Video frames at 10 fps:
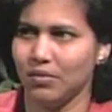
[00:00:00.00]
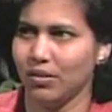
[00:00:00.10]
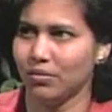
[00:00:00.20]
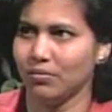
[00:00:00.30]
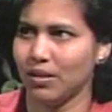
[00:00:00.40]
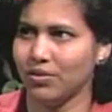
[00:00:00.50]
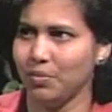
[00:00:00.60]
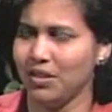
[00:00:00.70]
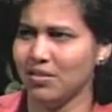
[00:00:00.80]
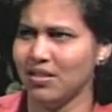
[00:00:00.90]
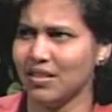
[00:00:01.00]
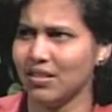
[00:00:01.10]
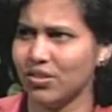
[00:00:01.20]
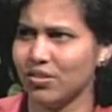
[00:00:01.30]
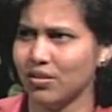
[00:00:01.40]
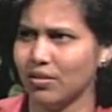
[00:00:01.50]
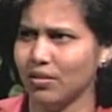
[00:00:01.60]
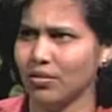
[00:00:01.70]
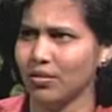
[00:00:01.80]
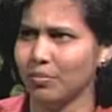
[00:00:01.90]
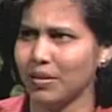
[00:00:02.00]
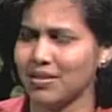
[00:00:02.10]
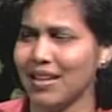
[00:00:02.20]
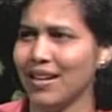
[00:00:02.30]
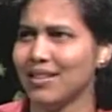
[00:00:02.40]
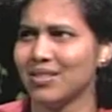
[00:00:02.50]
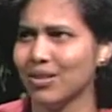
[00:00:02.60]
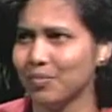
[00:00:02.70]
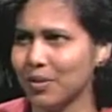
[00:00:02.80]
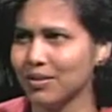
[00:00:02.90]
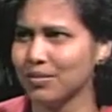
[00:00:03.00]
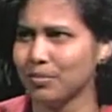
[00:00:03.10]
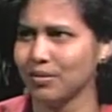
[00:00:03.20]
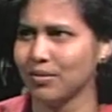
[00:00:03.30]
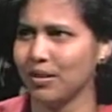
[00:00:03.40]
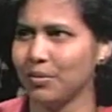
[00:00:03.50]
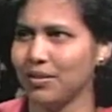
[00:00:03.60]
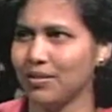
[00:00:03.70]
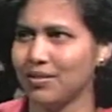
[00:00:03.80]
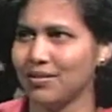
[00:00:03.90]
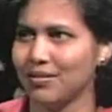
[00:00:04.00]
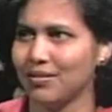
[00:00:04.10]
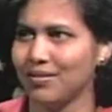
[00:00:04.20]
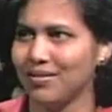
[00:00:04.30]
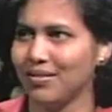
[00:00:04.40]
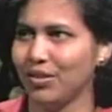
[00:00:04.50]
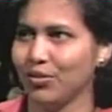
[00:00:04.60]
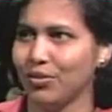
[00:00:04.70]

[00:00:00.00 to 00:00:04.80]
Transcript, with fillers: you know 100 meter dash in, in the Olympics. Mm-hmm. It's not possible. I mean, mm-hmm. it's you